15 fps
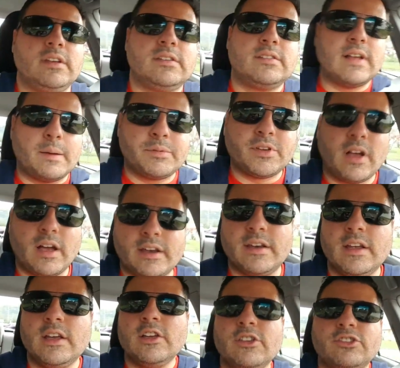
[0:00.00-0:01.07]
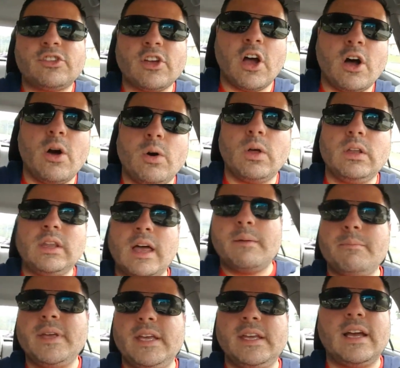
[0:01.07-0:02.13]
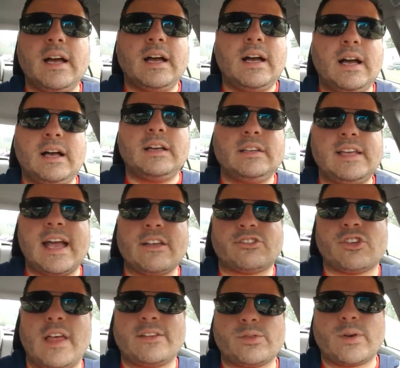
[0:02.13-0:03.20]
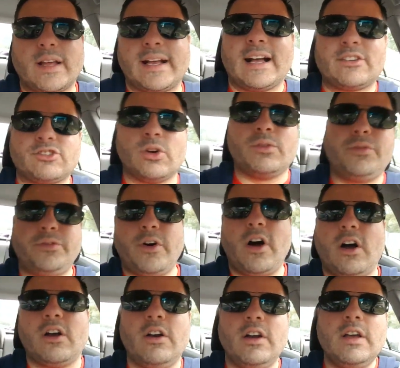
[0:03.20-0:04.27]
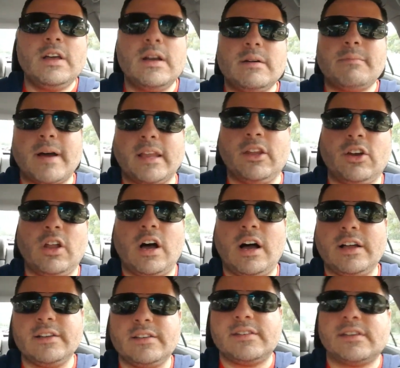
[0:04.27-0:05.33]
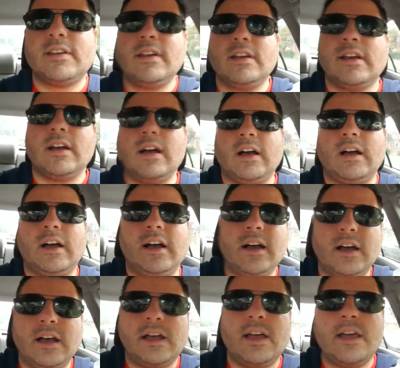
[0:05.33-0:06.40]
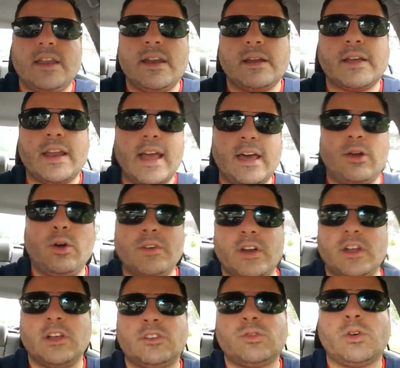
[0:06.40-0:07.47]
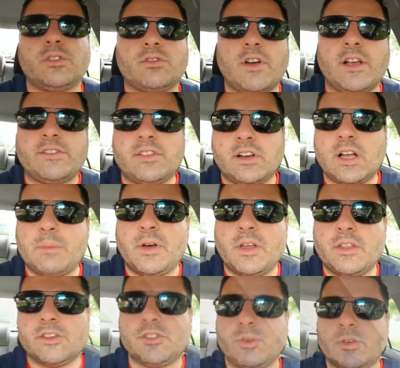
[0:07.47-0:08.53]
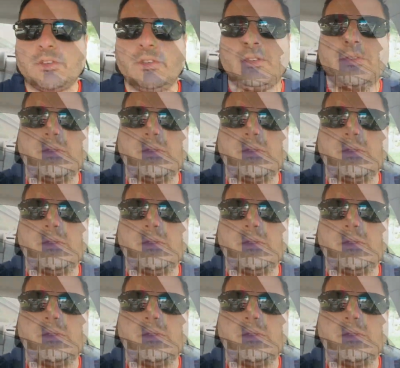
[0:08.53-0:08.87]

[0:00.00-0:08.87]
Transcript: the stop sign. So let me, uh, yeah, so that's what I got so far my little hunt, uh, and I'm gonna head over to Toys R Us and a couple other stores.